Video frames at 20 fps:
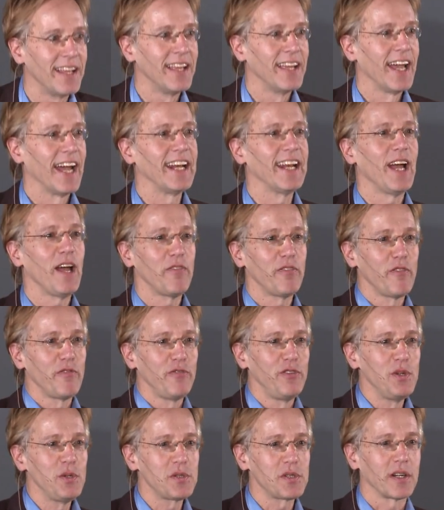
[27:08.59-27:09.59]
and have a
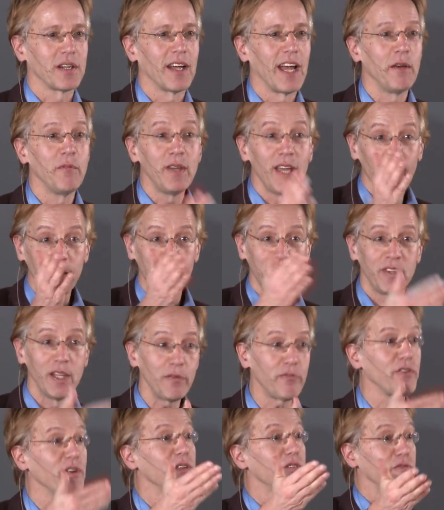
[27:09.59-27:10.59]
future. And we have
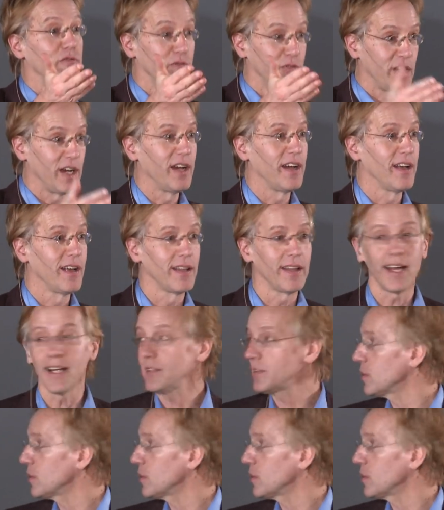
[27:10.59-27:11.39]
different uh, light